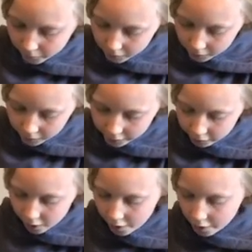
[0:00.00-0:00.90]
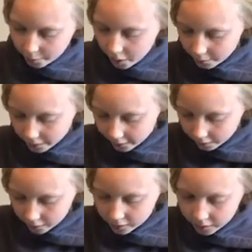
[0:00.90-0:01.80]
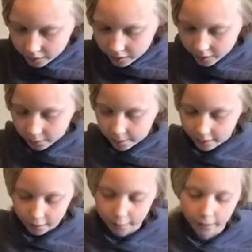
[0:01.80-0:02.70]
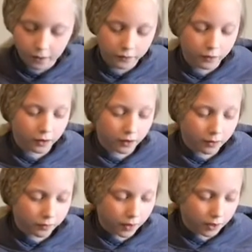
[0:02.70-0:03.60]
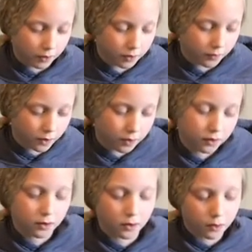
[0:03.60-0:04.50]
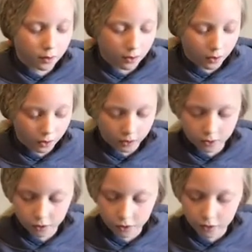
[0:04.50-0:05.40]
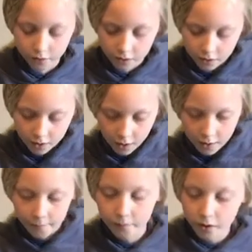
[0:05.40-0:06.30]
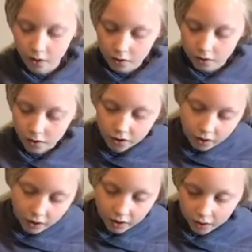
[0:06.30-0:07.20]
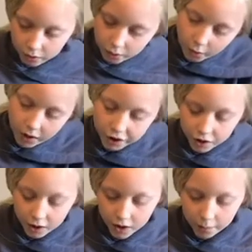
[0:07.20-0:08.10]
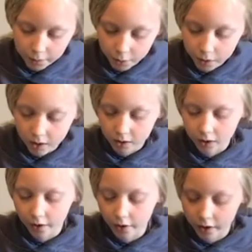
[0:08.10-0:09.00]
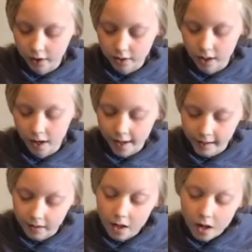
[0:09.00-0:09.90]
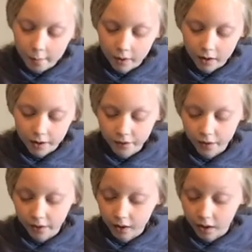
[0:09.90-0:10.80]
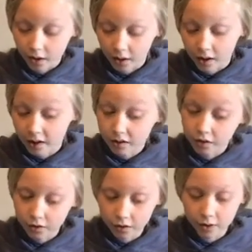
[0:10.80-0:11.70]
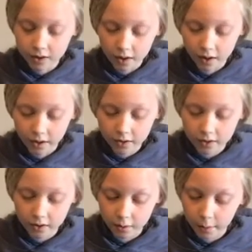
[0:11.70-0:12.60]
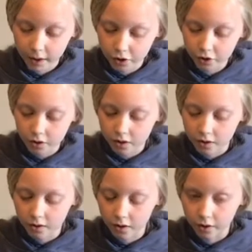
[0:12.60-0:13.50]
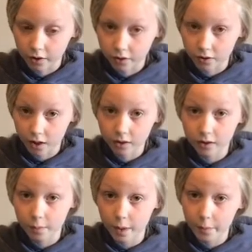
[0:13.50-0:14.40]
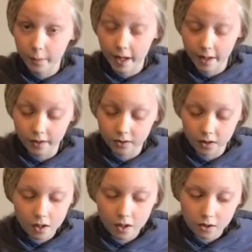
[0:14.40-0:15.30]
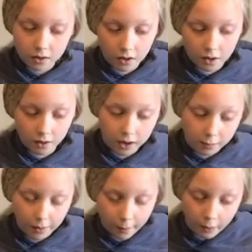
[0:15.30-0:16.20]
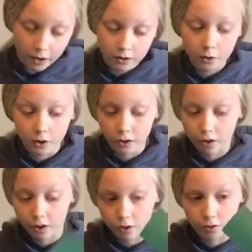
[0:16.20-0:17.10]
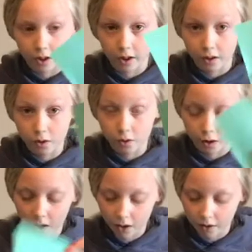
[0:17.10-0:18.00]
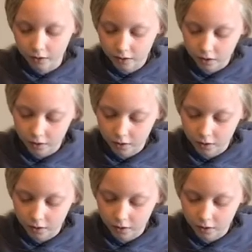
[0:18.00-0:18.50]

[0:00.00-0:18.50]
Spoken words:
Later on, I'll probably get this to stick better, but for the fast of it, I can just leave it at that. So you can use washi tape, you can decorate the sides, but another fun thing I like to do is I stick pictures in the little slots in the paper bags to keep memories, or you can use like note cards to